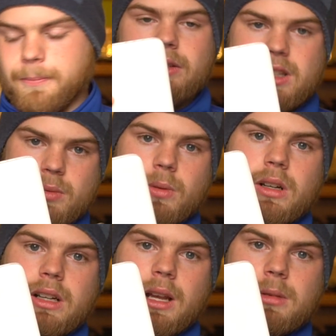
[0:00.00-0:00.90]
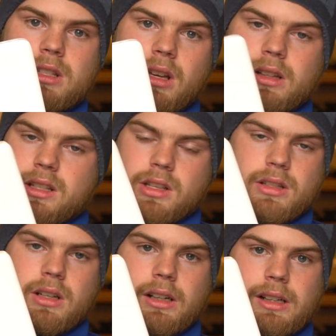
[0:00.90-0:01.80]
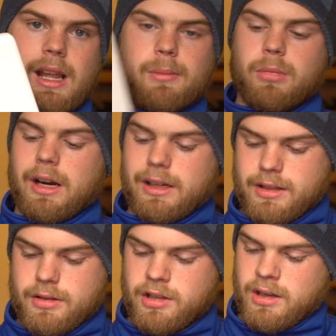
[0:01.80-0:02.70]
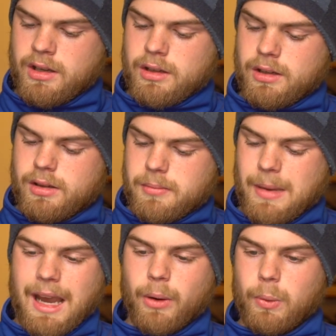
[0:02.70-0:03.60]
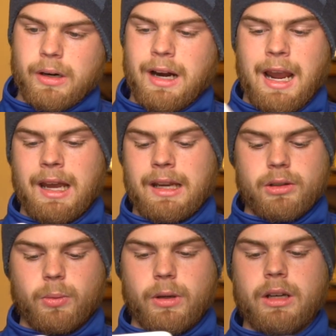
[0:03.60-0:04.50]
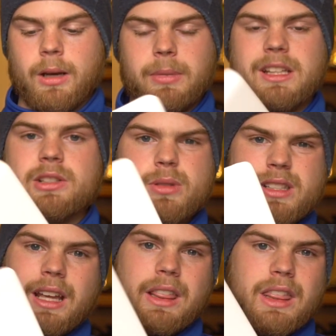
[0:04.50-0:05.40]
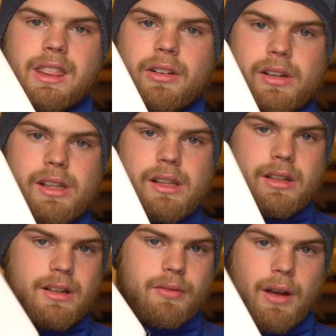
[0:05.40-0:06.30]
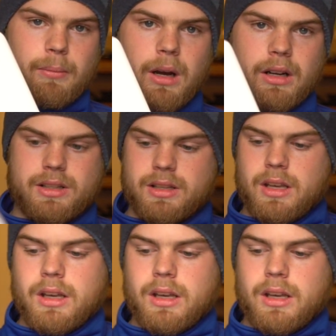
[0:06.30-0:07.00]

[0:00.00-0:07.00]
On this one on Amazon, this is not a name brand, it's Power Ad or whatnot, but this was like 35 bucks.